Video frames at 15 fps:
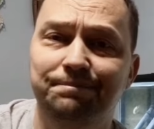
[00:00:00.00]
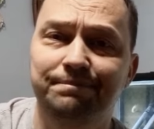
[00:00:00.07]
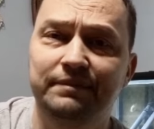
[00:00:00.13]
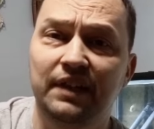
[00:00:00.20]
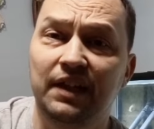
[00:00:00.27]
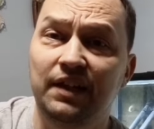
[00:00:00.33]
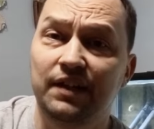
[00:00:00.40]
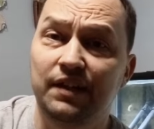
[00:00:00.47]

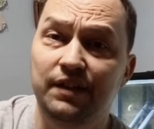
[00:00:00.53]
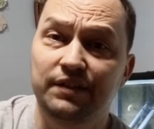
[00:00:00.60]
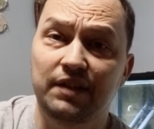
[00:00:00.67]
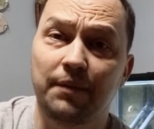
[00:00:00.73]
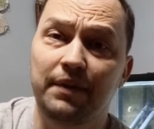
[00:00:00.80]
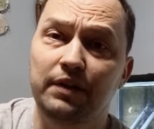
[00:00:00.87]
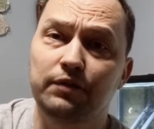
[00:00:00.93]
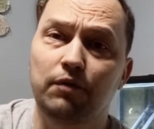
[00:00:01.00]
Something's wrong
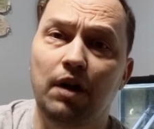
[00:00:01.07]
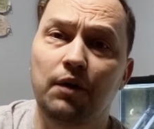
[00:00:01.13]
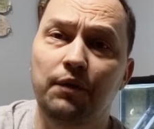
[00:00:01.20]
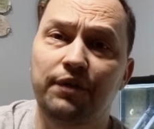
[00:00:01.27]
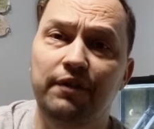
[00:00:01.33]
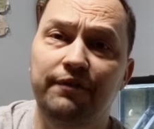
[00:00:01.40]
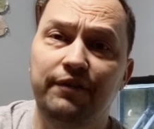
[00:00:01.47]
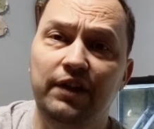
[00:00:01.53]
with your
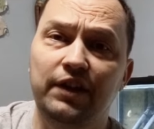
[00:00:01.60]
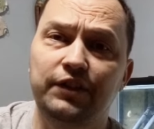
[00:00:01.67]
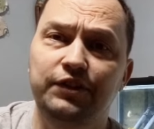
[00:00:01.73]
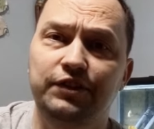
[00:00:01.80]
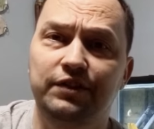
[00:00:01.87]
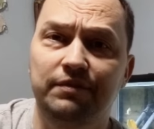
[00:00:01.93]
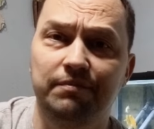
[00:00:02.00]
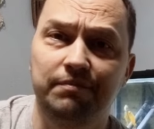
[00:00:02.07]
fish?
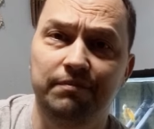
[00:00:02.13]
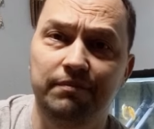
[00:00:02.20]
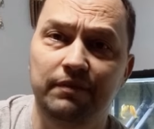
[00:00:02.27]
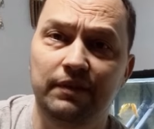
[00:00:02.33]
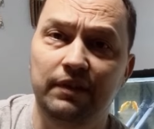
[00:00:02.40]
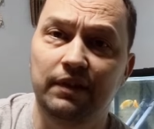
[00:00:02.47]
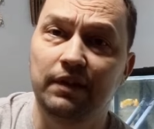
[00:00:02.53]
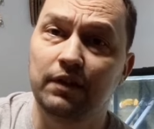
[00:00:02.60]
Go
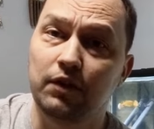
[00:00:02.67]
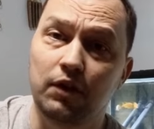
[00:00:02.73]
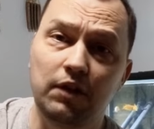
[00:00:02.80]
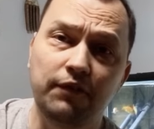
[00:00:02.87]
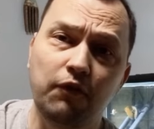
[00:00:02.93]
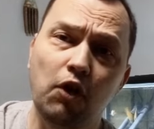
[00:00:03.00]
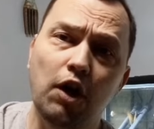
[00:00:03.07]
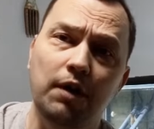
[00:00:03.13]
to the forum,
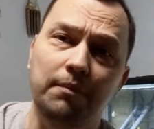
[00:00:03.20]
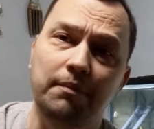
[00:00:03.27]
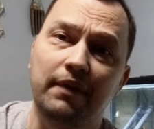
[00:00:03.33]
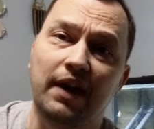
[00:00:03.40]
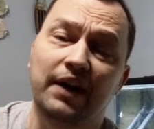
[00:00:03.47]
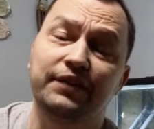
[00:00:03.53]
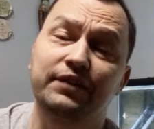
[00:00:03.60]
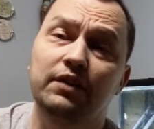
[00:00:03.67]
ask the
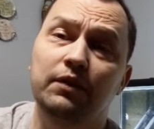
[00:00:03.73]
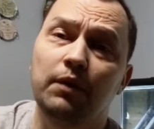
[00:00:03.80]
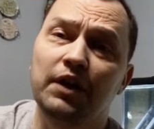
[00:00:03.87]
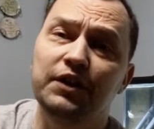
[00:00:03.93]
question.